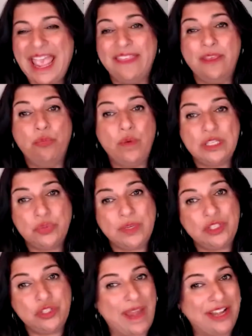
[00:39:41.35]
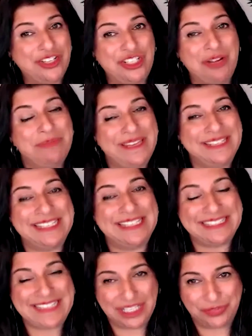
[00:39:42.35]
And then what's one strategy on being
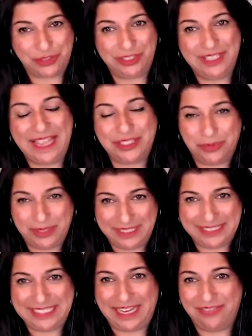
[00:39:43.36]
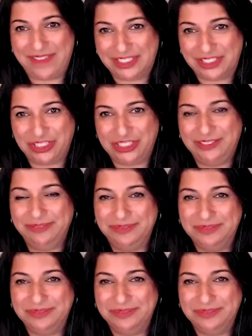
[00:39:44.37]
successful as a real estate investor?